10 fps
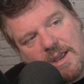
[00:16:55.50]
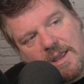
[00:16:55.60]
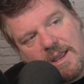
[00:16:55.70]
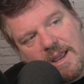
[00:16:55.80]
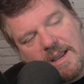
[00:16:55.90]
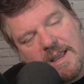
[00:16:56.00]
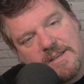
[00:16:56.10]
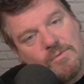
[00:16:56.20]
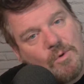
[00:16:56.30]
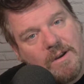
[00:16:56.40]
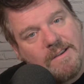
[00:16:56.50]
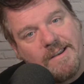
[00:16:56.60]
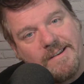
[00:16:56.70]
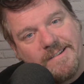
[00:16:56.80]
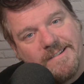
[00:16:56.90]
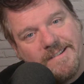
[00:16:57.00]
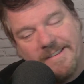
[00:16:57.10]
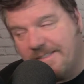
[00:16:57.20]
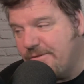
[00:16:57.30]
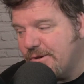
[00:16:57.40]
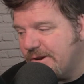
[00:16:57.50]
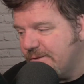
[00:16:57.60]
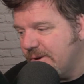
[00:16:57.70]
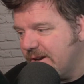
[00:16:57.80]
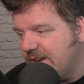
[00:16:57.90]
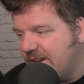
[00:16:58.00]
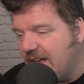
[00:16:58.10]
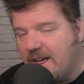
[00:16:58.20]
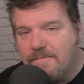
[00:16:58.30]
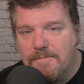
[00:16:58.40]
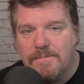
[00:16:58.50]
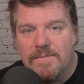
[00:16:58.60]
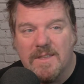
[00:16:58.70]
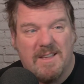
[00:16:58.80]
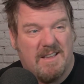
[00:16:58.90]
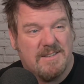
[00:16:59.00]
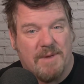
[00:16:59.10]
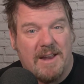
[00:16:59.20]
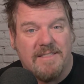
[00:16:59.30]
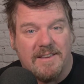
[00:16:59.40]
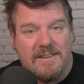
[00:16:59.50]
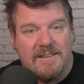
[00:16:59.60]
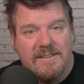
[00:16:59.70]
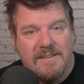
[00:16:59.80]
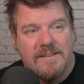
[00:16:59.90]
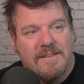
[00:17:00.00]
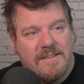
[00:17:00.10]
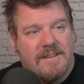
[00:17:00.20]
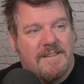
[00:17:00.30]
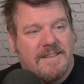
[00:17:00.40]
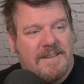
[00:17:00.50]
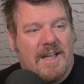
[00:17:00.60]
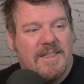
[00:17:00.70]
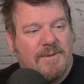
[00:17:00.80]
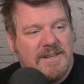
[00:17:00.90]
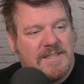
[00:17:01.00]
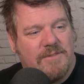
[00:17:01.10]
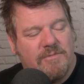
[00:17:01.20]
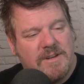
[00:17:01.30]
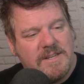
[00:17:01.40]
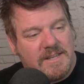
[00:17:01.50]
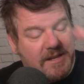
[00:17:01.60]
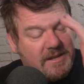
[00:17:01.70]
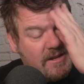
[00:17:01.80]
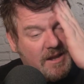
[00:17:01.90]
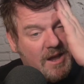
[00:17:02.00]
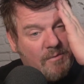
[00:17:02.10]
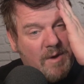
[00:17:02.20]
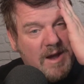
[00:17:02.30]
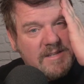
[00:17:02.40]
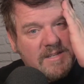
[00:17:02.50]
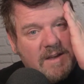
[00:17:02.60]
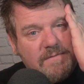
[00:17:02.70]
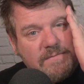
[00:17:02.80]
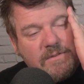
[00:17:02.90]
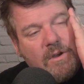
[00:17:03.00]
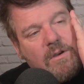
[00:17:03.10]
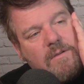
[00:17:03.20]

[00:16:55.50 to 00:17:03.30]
it isn't working. They've not got it working yet. That's what I think. Otherwise they'd release it. Why is stuff not